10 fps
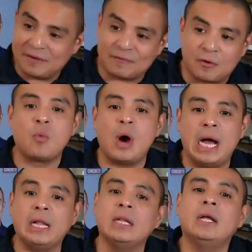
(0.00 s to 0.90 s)
here for a
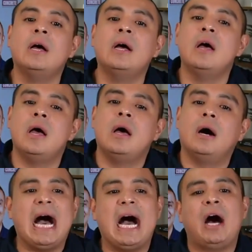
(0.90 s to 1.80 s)
while.
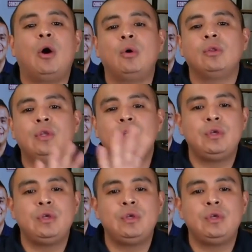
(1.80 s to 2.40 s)
How do